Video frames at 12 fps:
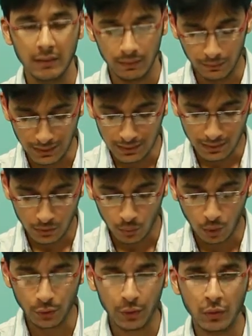once
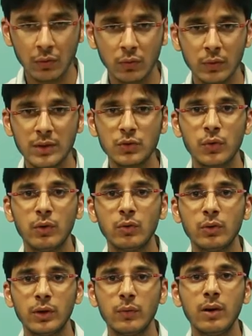what you have to do is you have
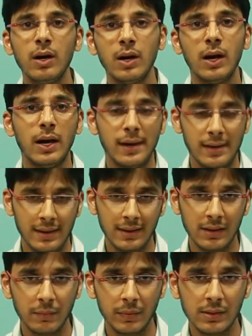to give a
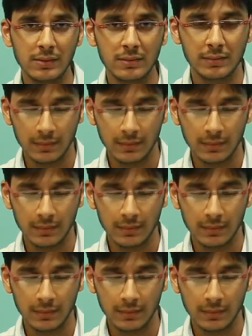trigger pulse